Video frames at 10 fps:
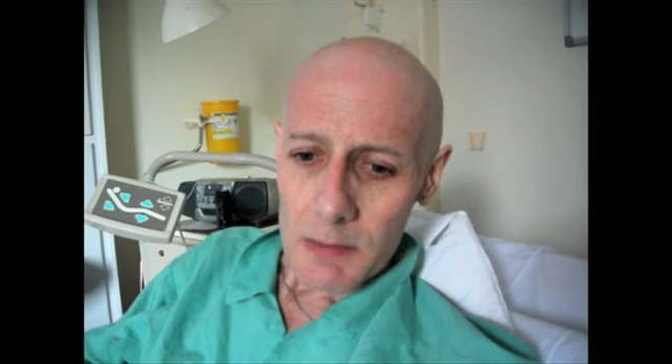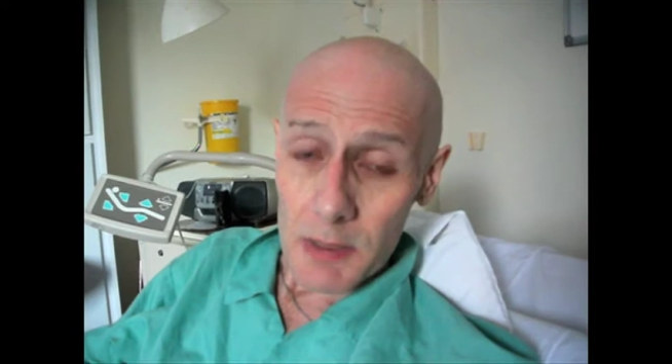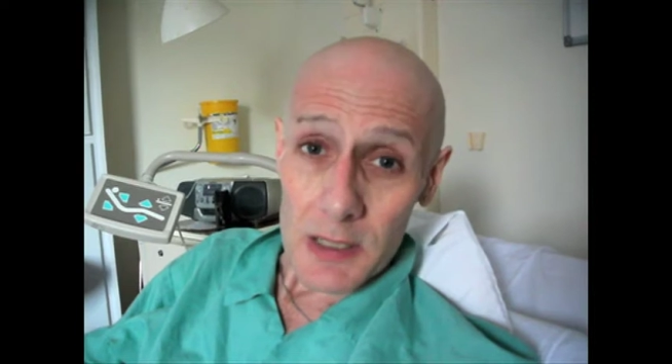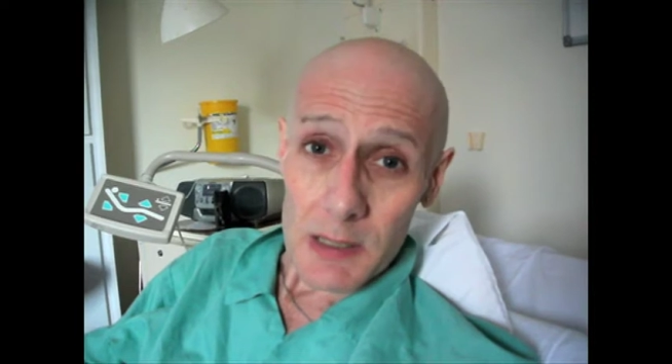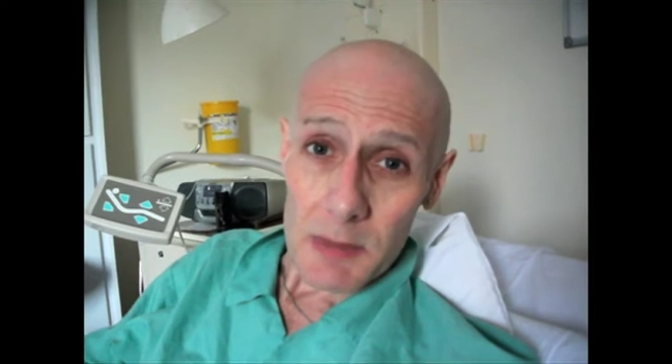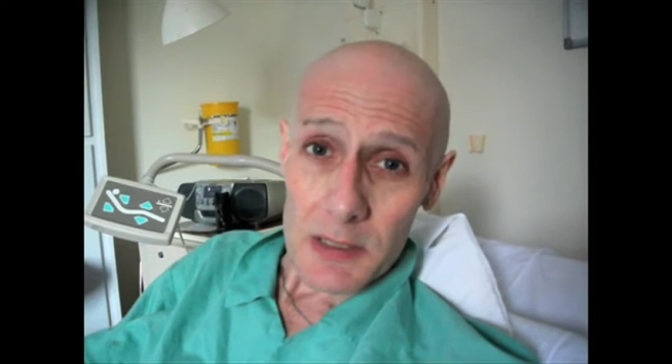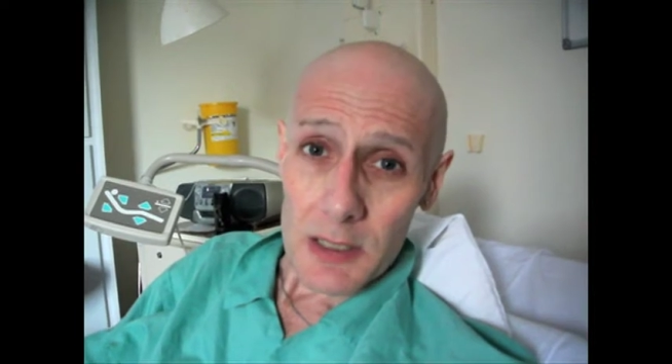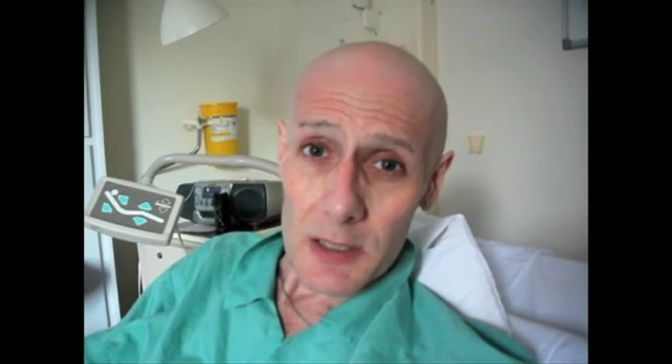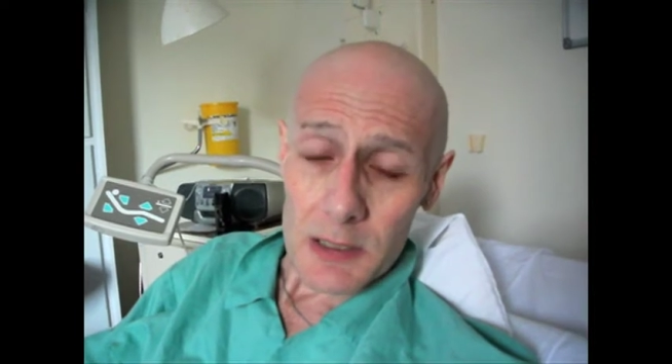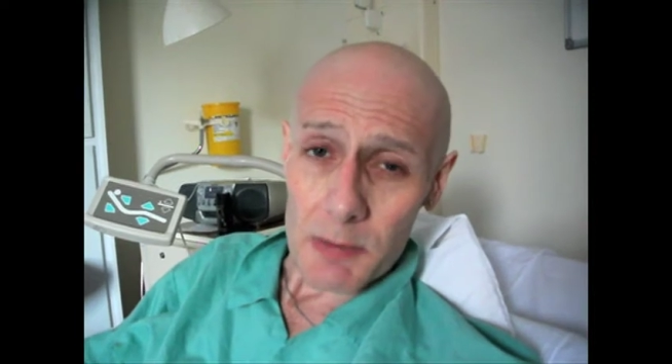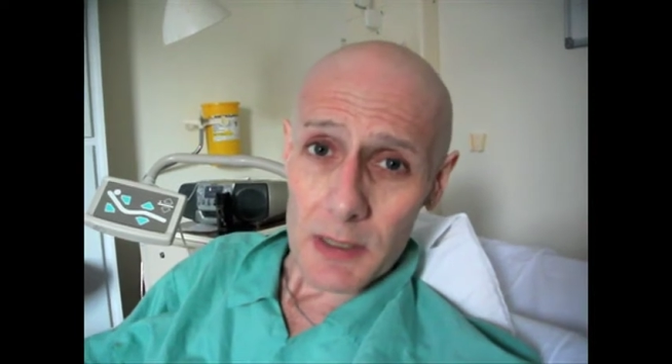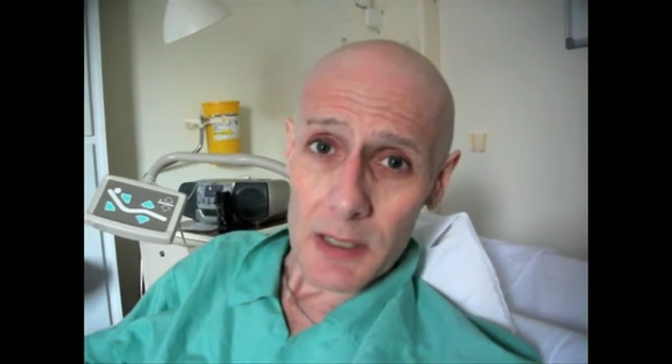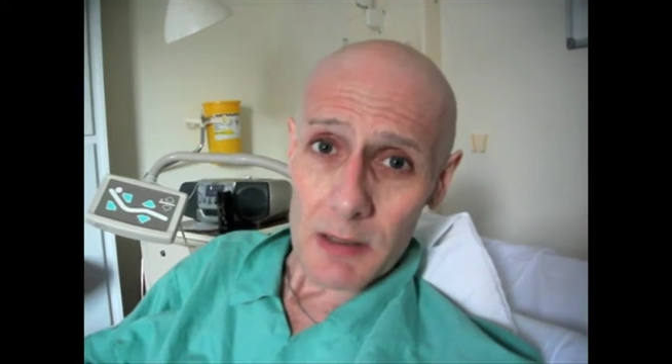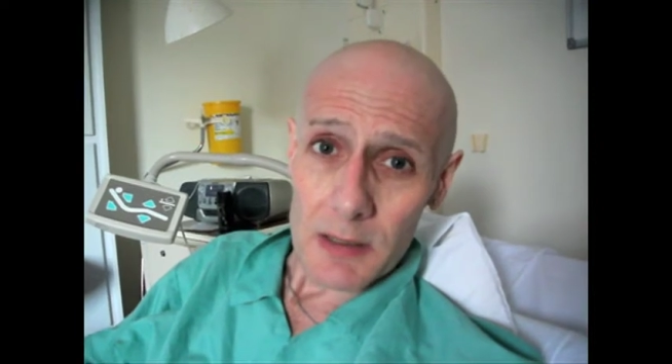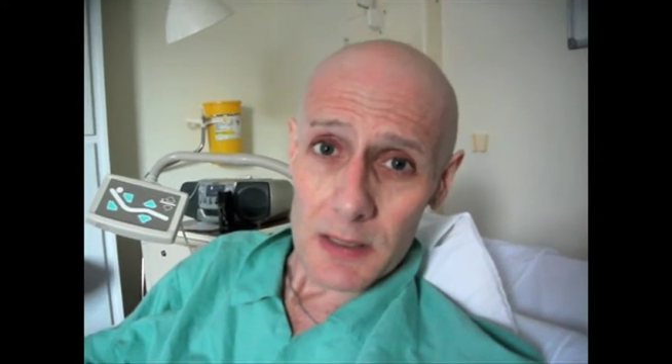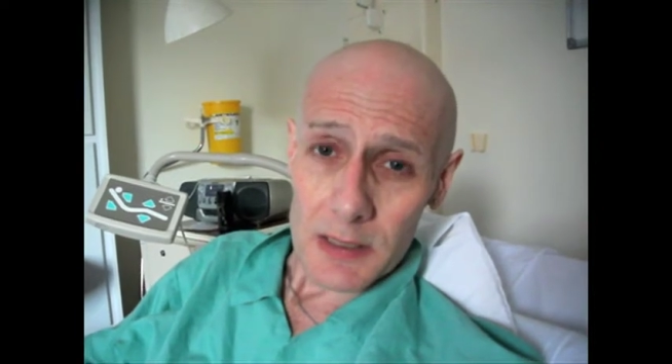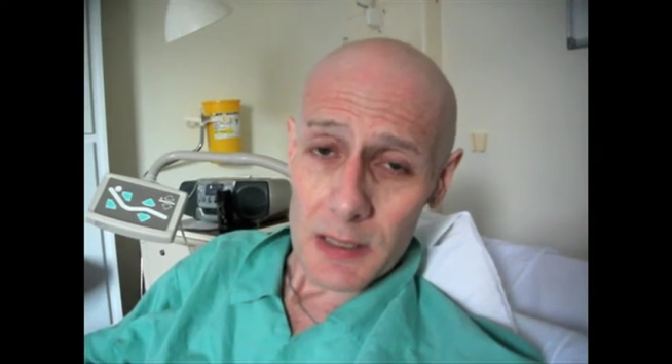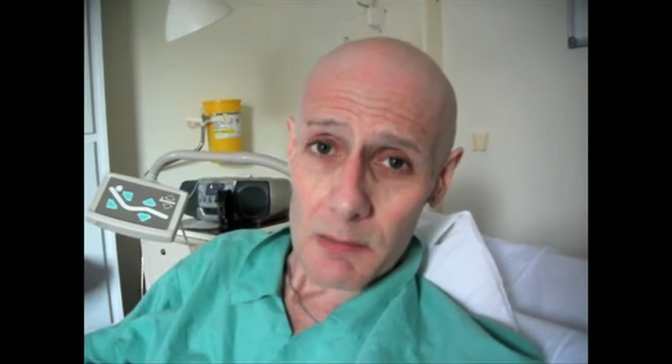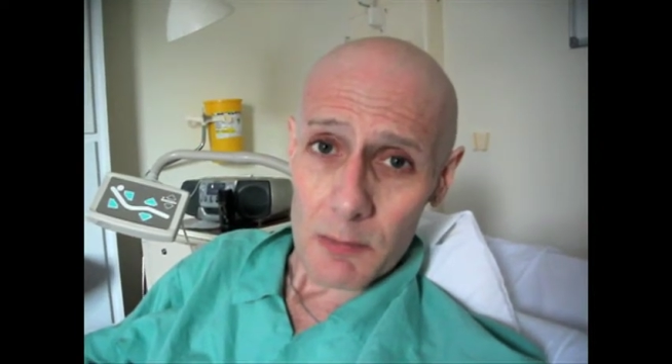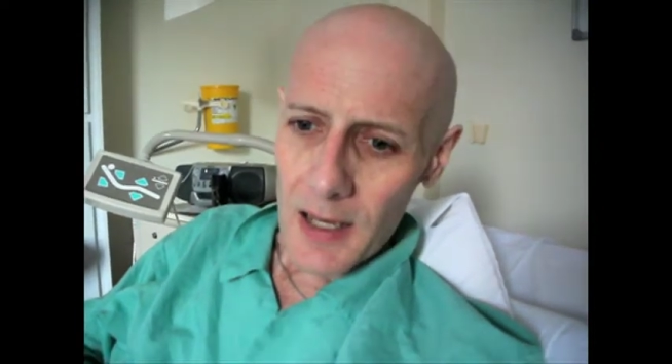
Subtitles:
because I'm in City Hospital here in Nottingham.